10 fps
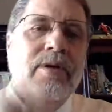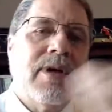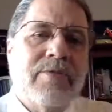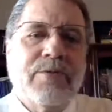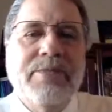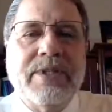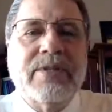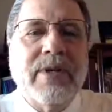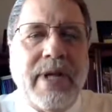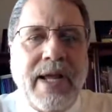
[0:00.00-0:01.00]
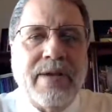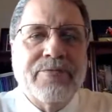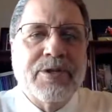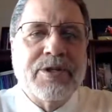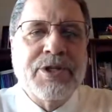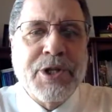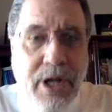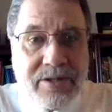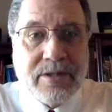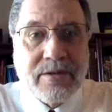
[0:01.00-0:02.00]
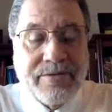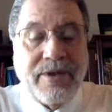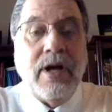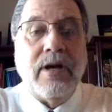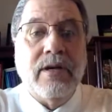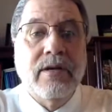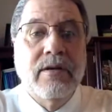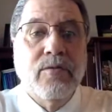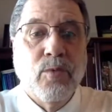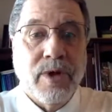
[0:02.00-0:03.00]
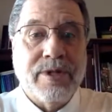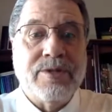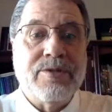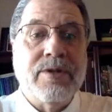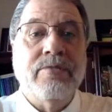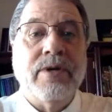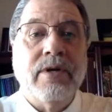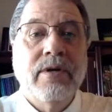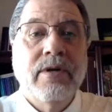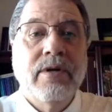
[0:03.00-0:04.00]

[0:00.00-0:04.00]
government's going to have to justify what it's doing.